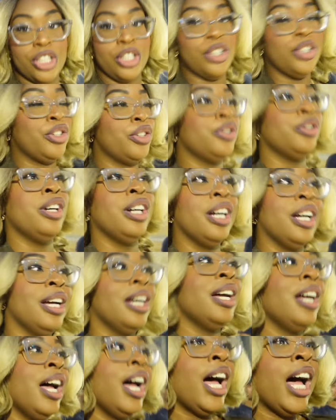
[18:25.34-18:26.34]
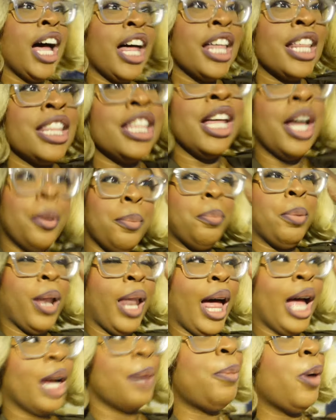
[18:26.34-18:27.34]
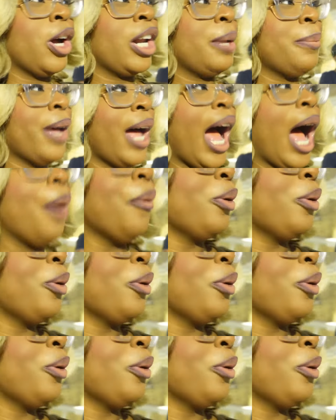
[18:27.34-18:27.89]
to a block party, but I